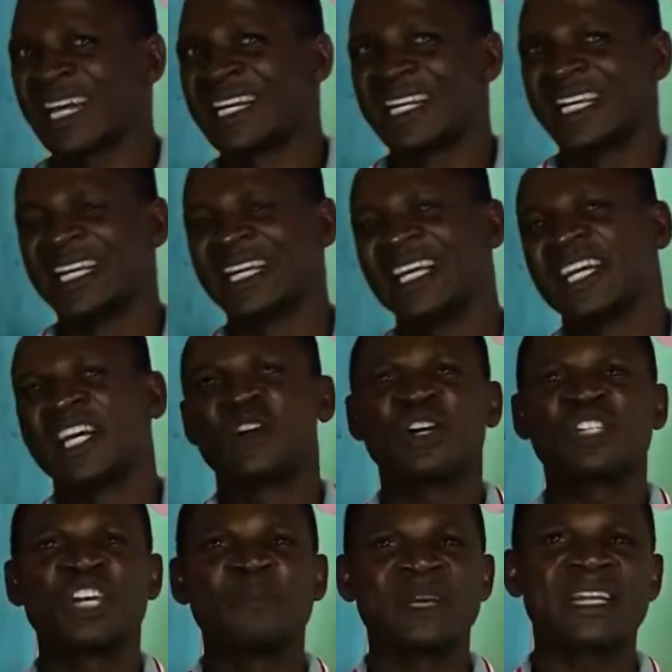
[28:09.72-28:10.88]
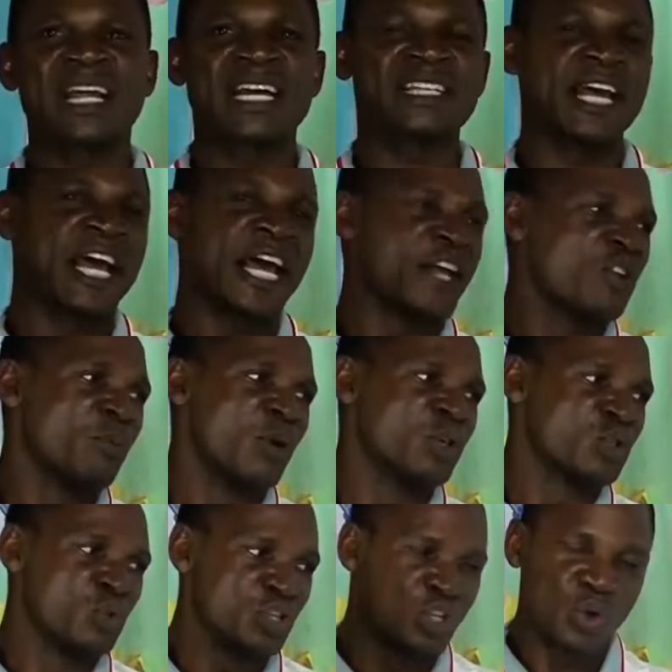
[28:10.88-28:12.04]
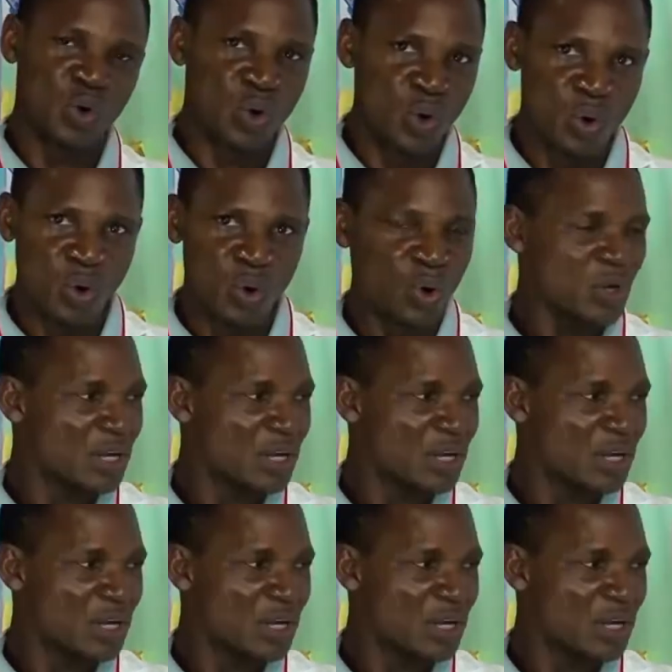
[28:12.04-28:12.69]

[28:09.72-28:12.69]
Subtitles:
the understanding. It doesn't mean that you must use the